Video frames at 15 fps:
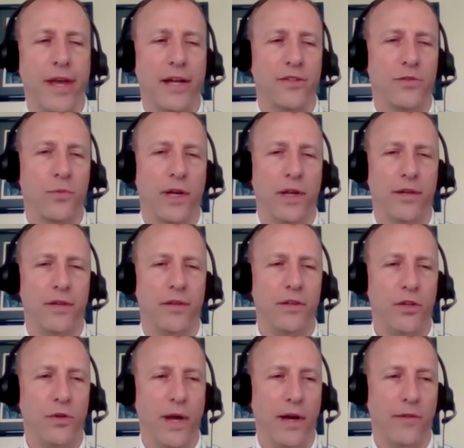that's when
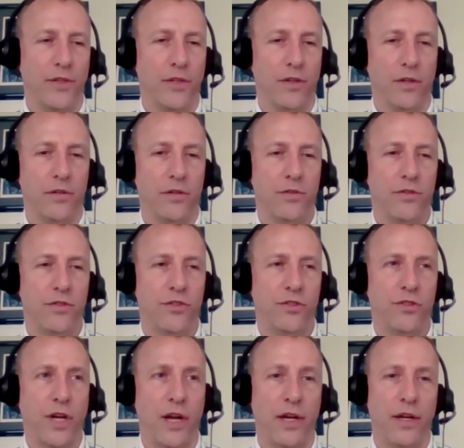you have to
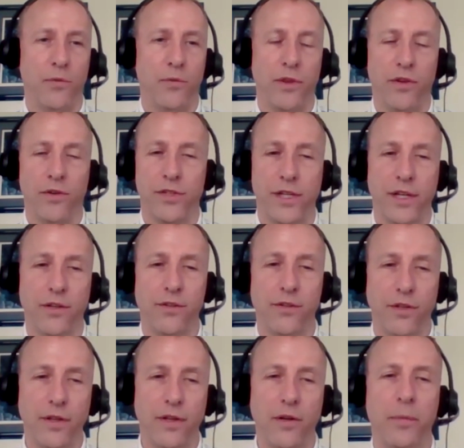shine with your
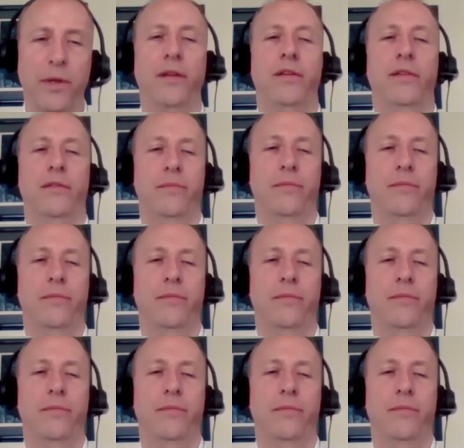skills a little bit.